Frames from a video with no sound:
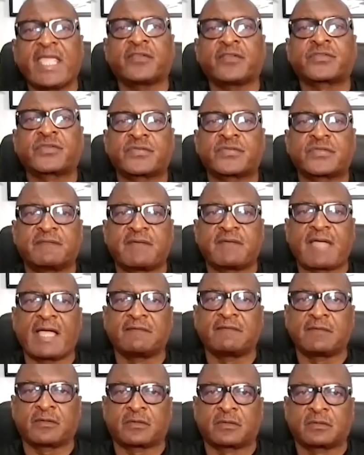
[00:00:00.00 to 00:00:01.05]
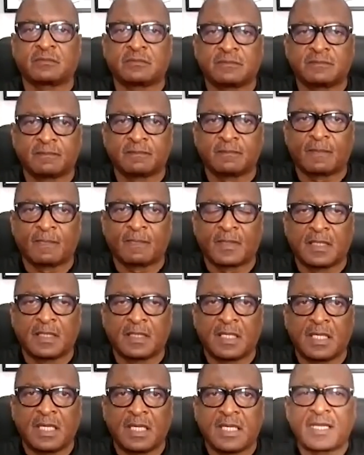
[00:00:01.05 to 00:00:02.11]
cancer survivor.
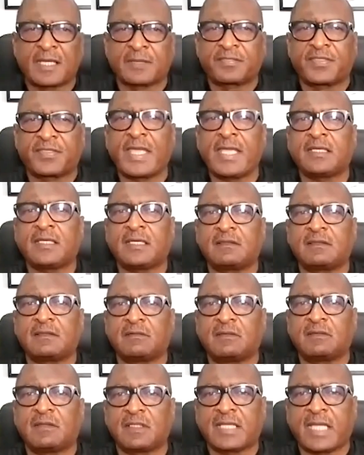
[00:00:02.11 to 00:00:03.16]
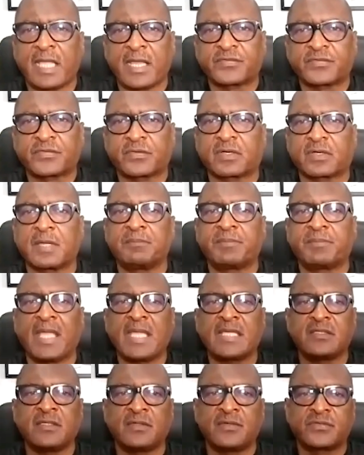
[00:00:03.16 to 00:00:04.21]
And I thank Cancer
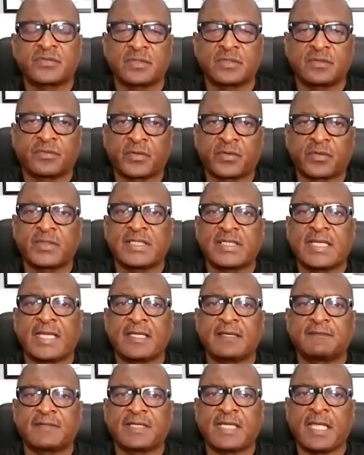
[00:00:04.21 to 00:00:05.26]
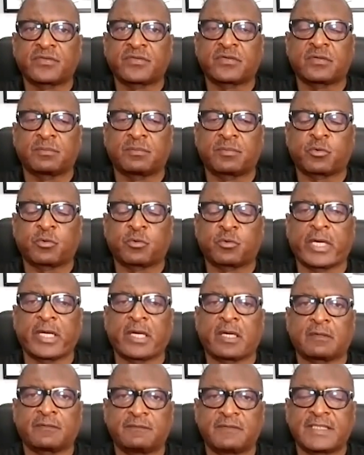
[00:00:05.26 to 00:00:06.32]
Companions and 30 Day of Cancer
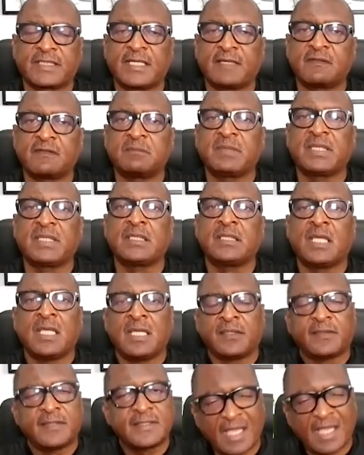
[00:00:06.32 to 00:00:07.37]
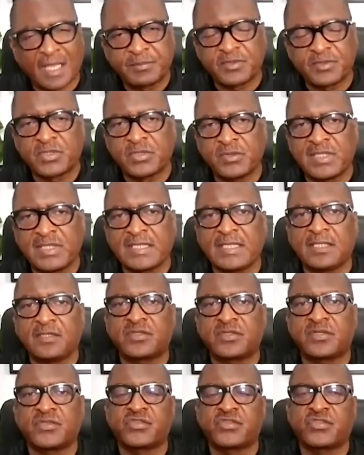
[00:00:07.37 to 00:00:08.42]
Prayer for giving me this
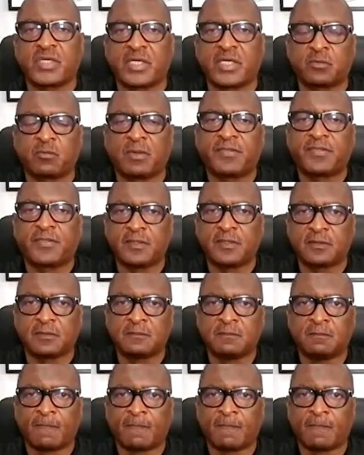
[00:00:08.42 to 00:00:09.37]
opportunity to share with you.